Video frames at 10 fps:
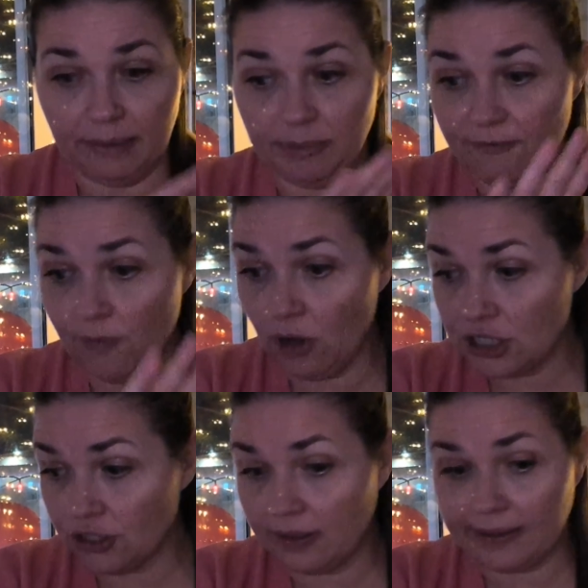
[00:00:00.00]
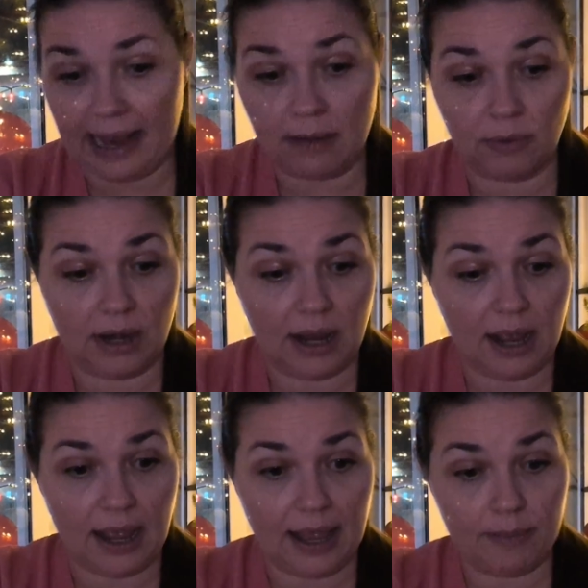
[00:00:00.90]
Before I turned on the camera,
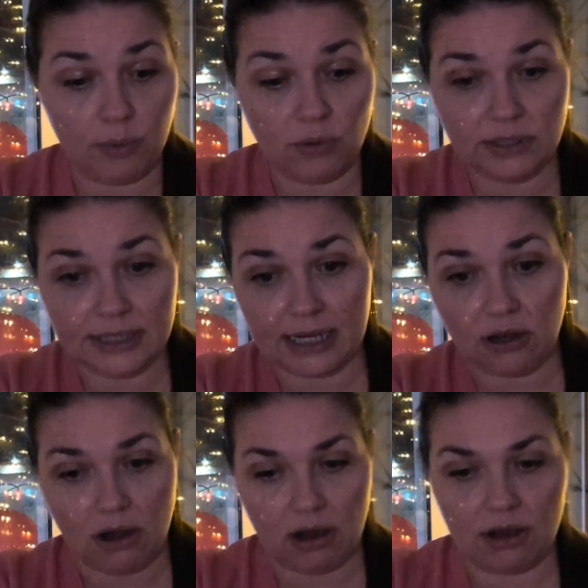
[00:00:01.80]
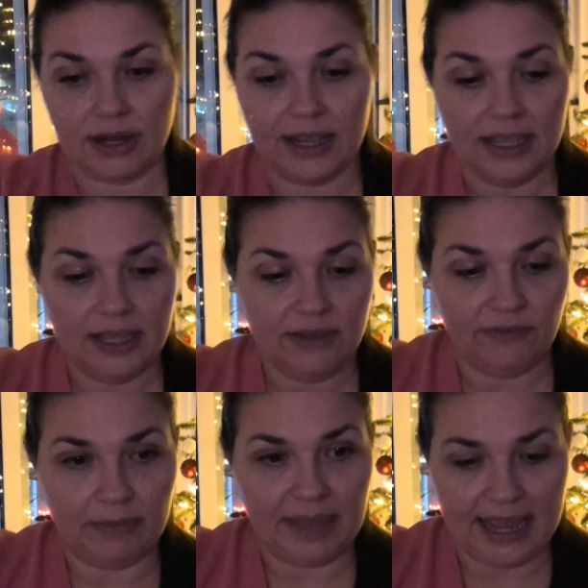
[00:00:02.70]
I pulled a card
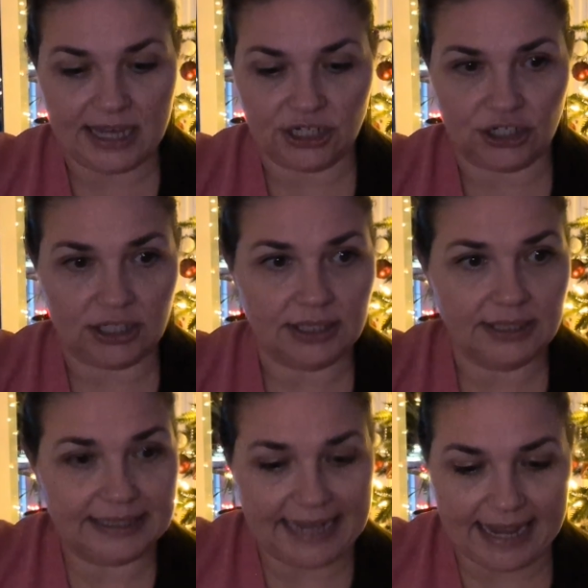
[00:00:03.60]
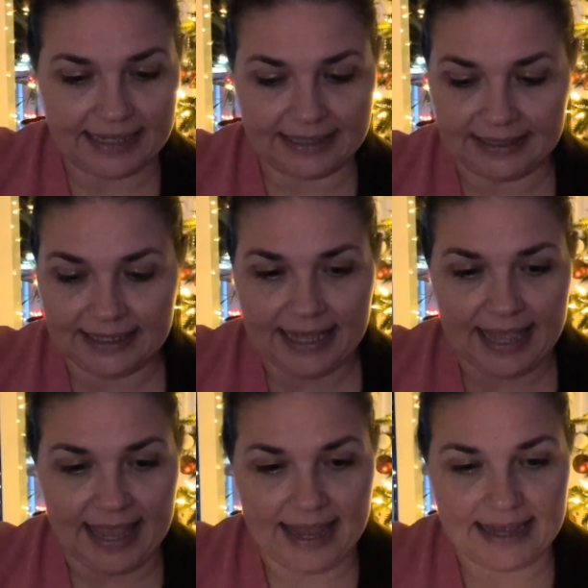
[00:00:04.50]
from the angel deck,
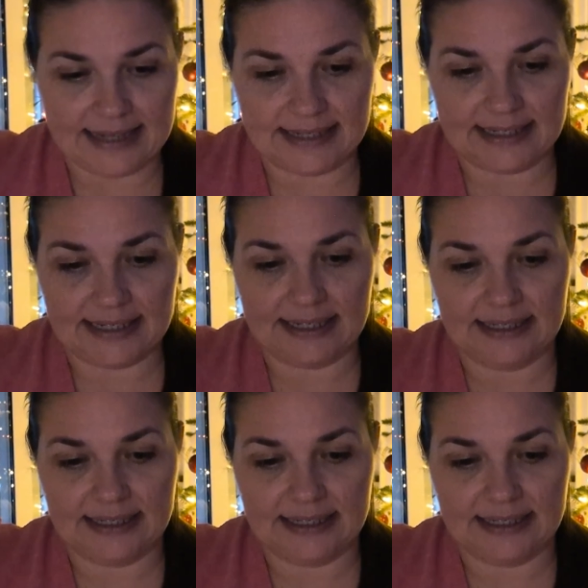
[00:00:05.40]
and